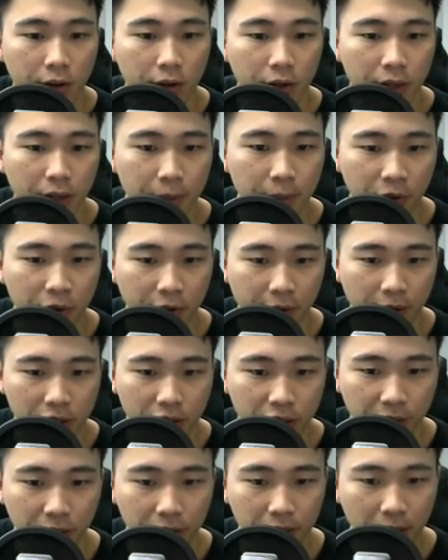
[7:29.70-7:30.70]
Game
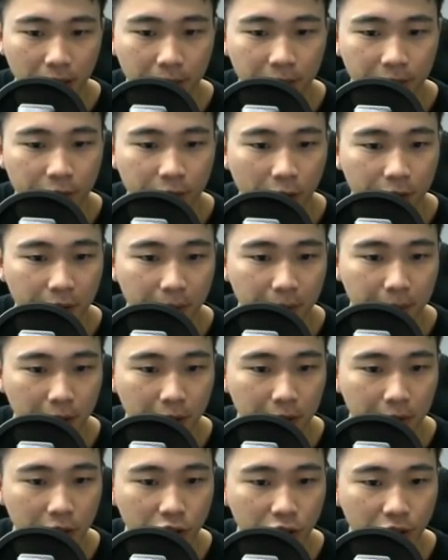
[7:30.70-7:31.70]
crash every time, 4th
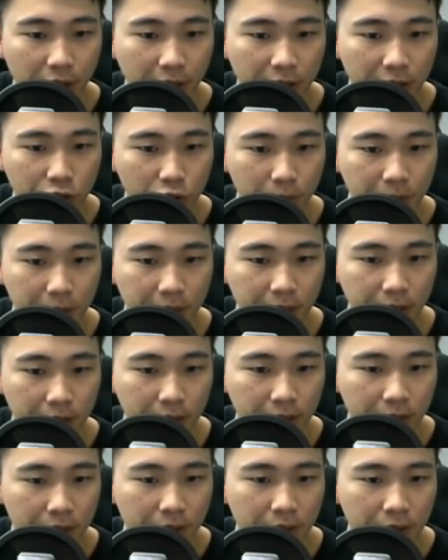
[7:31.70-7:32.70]
amelioration Andromeda.
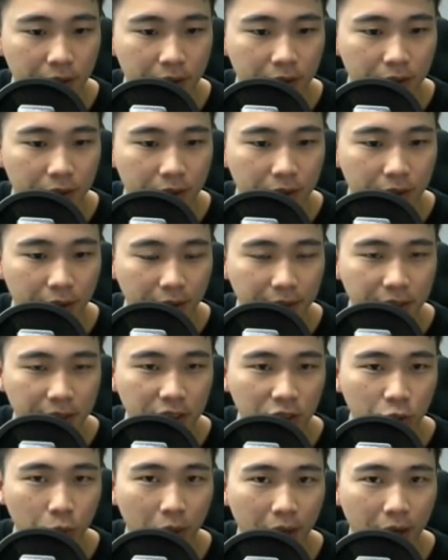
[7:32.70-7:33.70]
Yeah, this
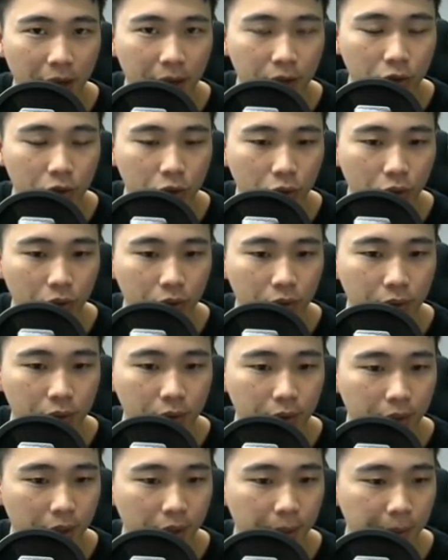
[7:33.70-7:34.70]
is why I don't
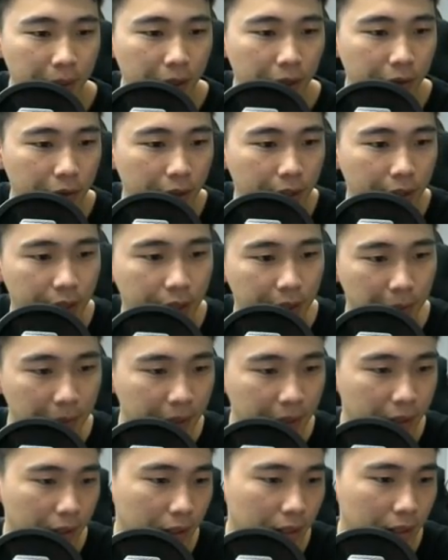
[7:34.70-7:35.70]
ameliorate it
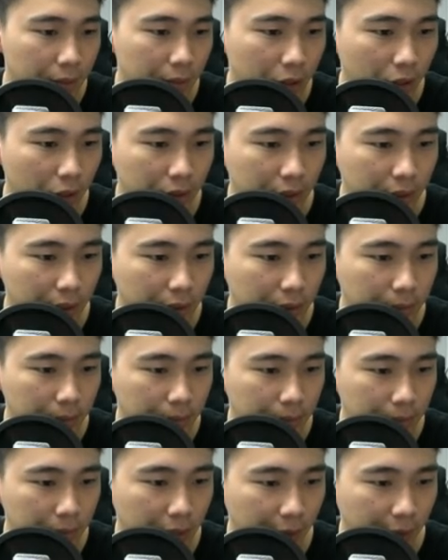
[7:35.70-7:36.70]
immediately, because there's
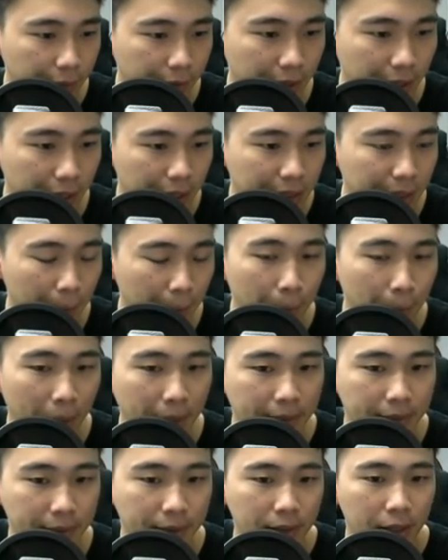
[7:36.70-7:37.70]
definitely some
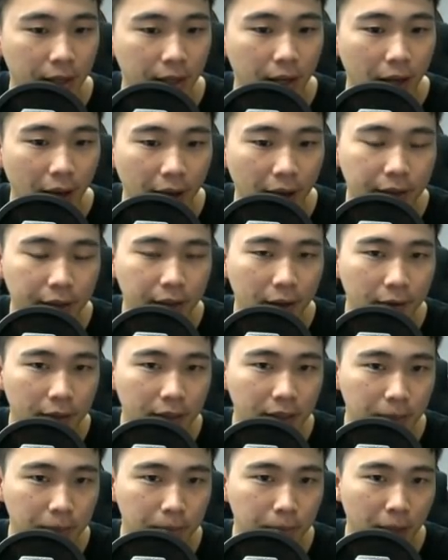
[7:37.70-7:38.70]
bugs. And there
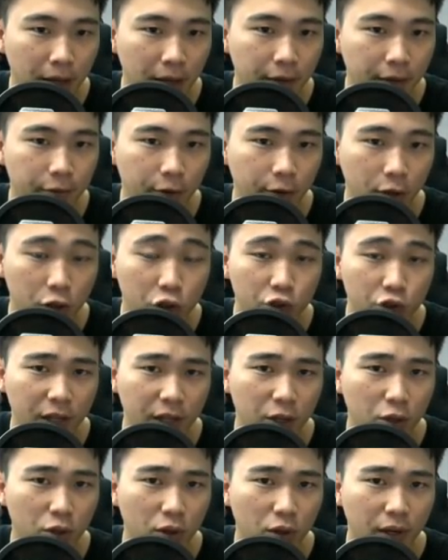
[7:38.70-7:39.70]
is bug for
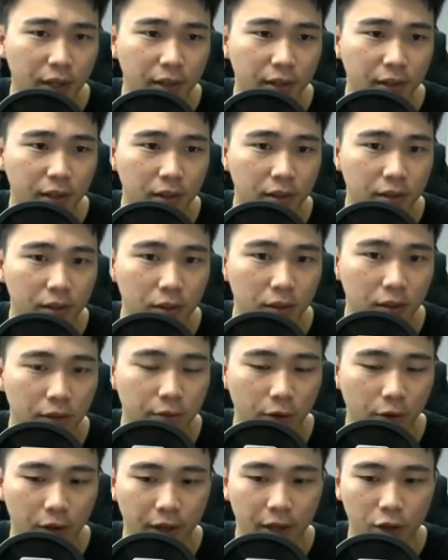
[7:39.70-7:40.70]
Draco, I think,
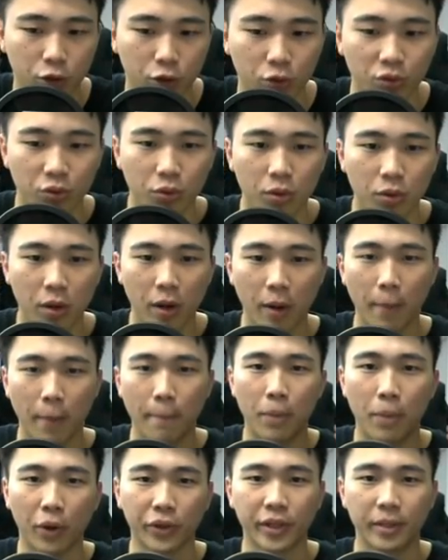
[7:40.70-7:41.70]
for that 2
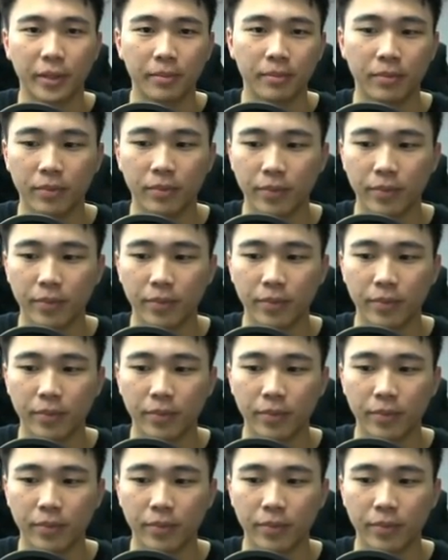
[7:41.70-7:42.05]
bottom